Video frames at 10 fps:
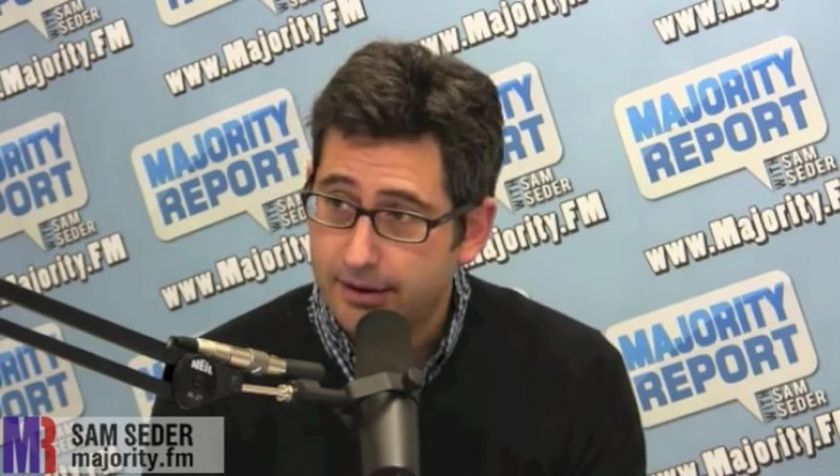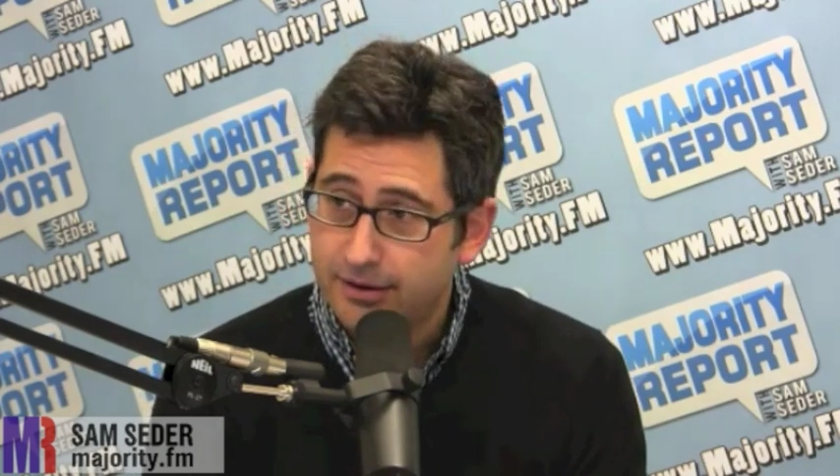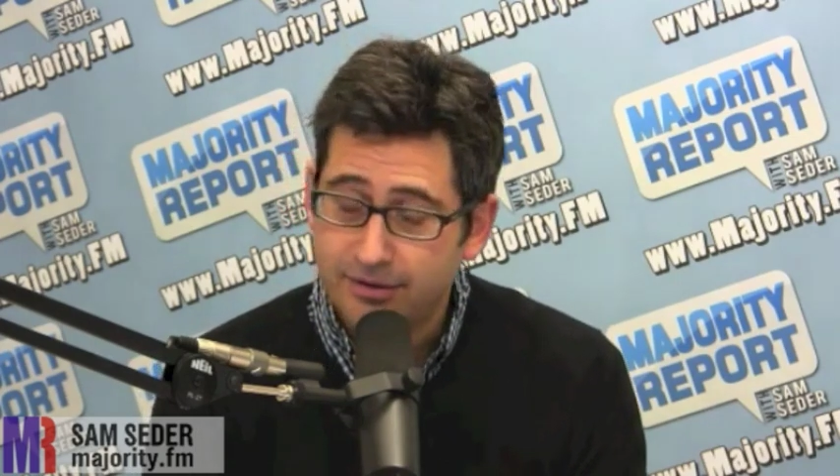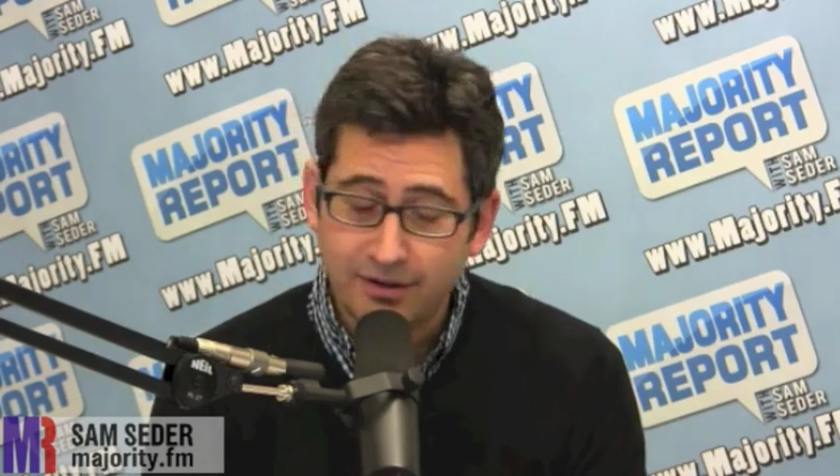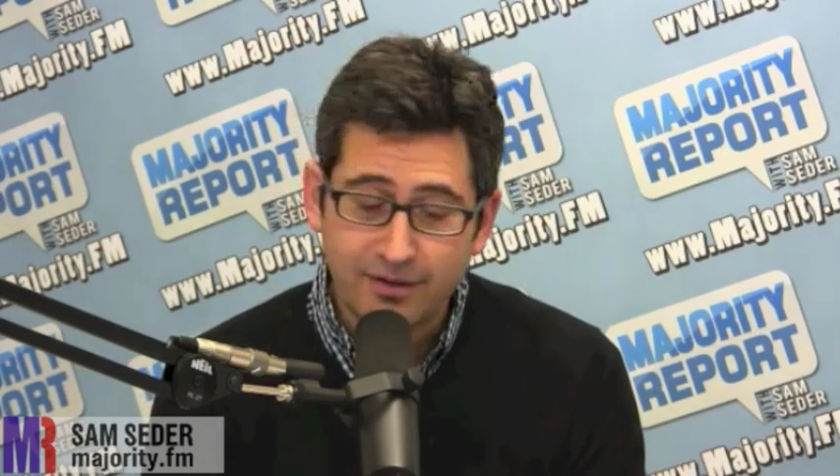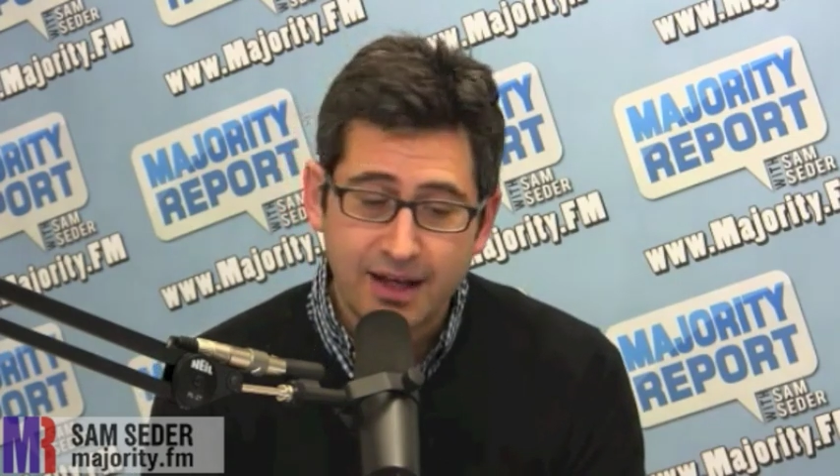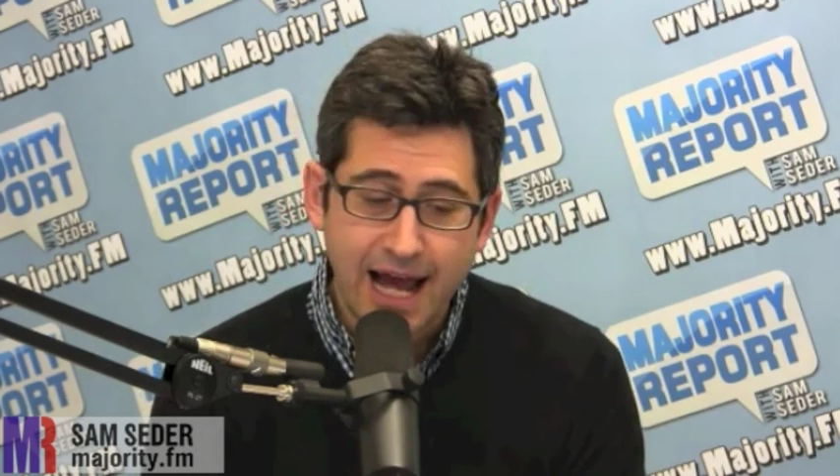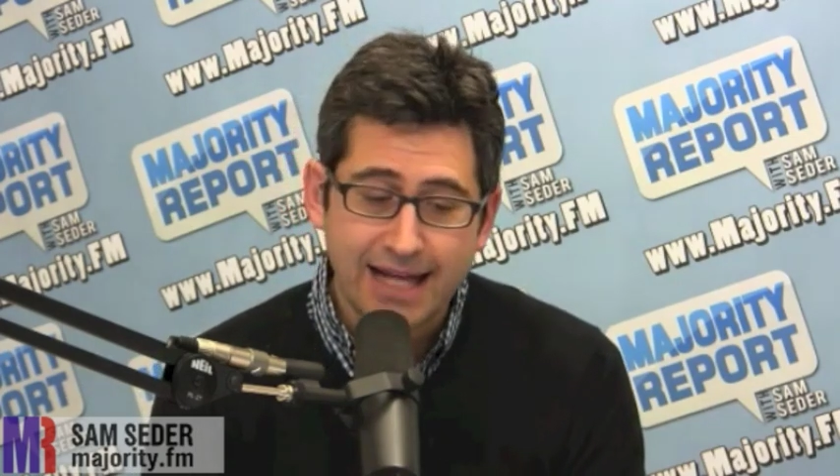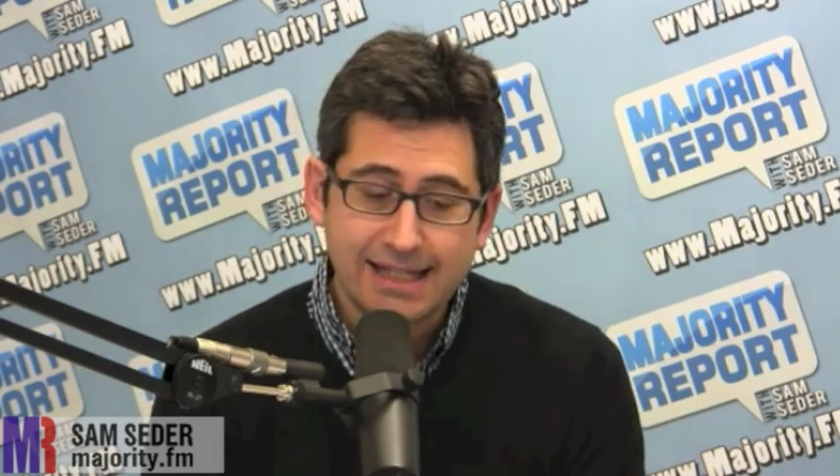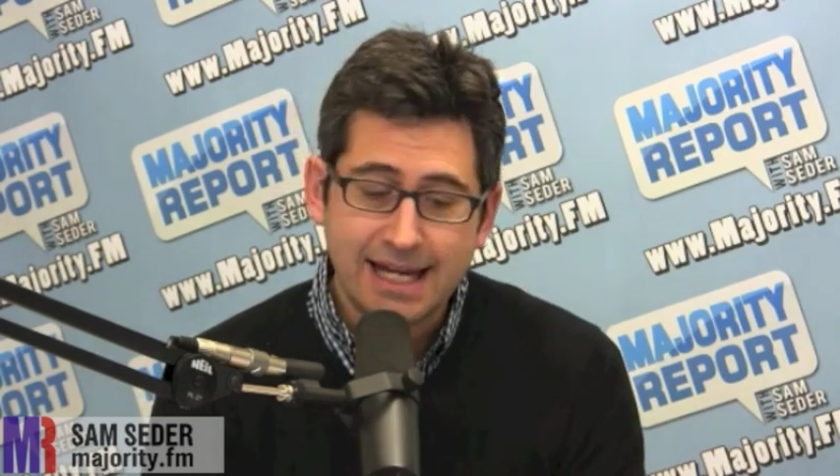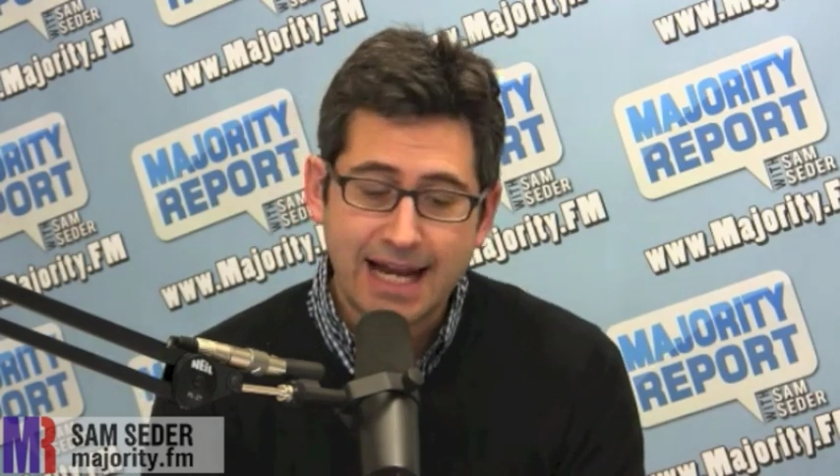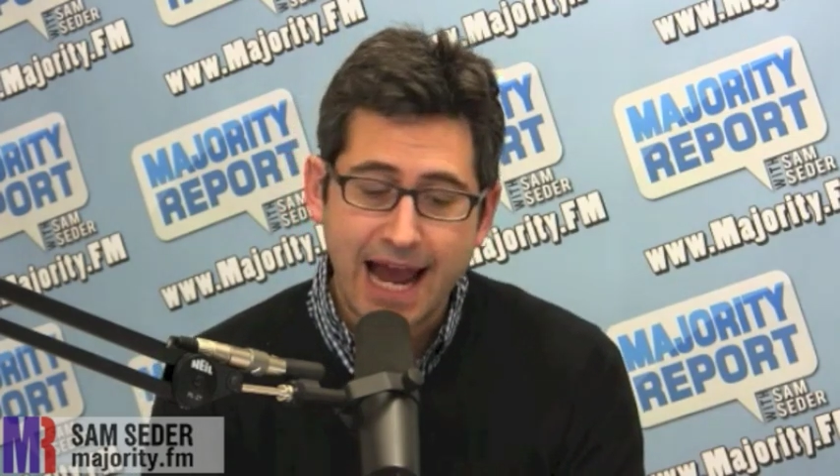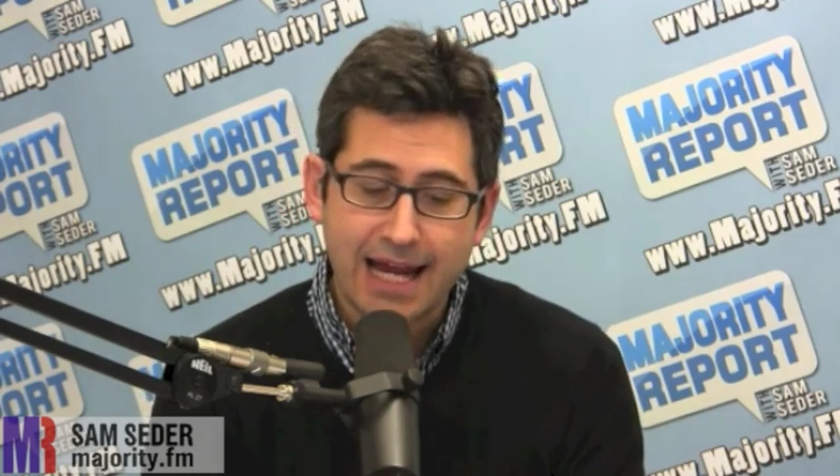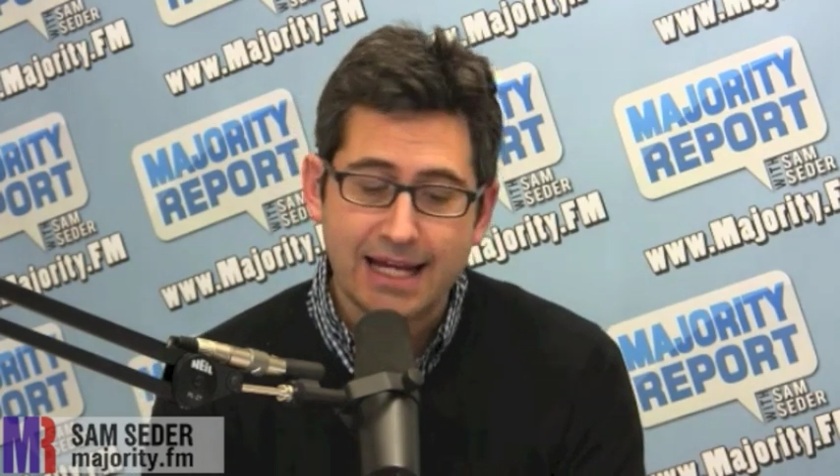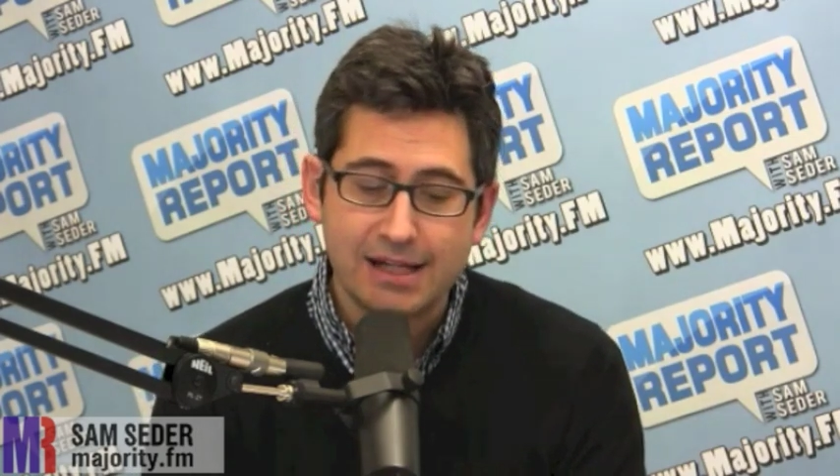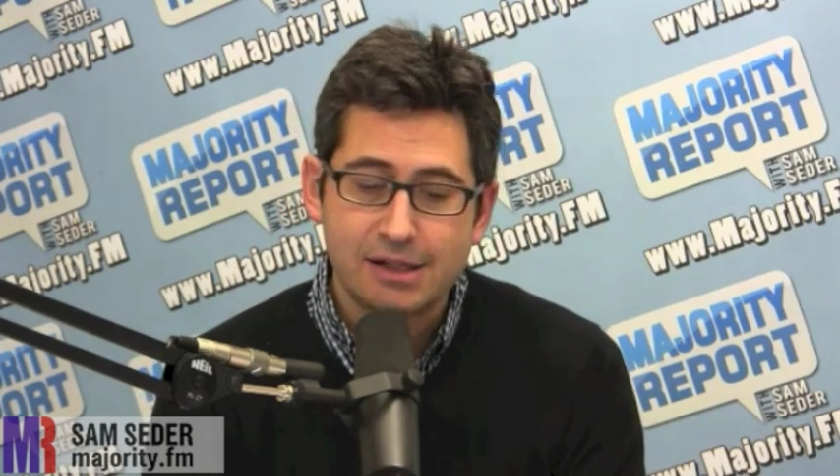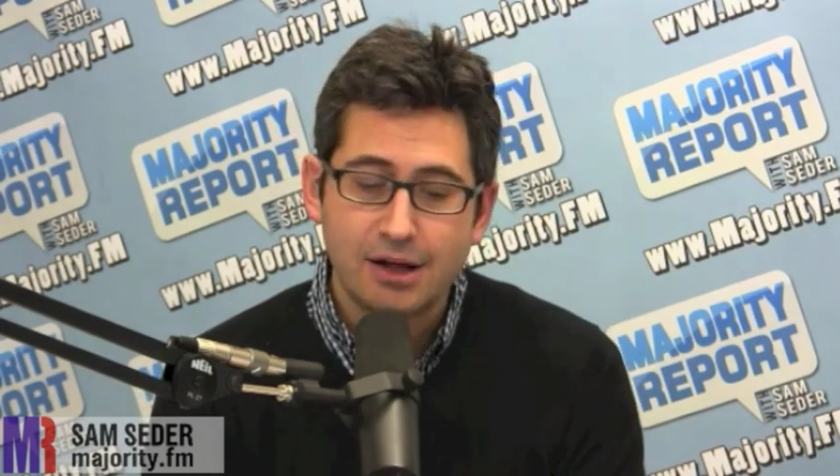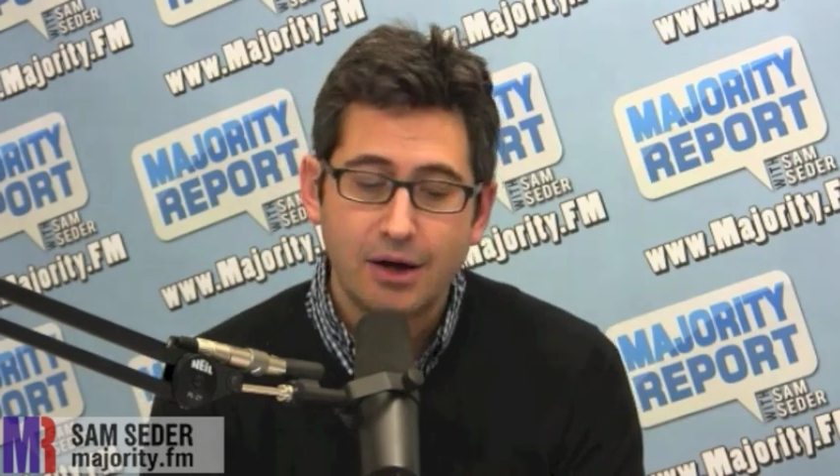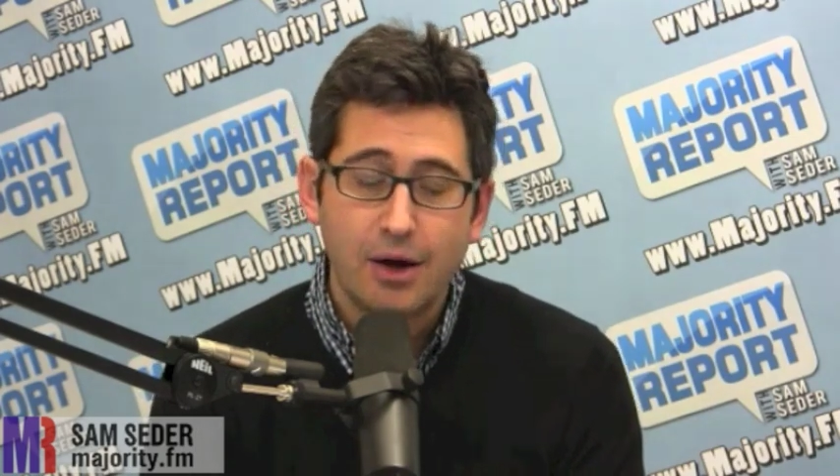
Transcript: since the 1980s,